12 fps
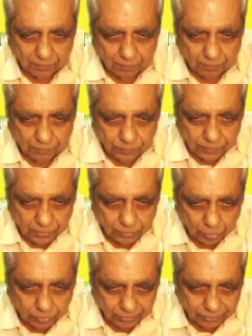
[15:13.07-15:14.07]
So this
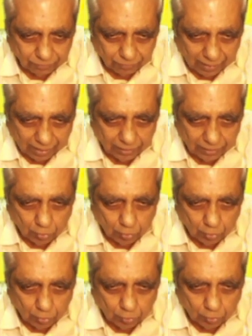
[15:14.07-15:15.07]
is value, this
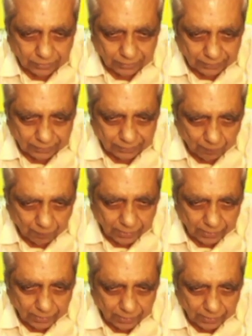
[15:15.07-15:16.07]
is the
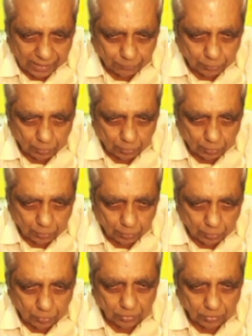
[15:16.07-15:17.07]
absolute
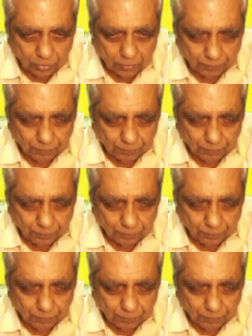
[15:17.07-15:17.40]
error.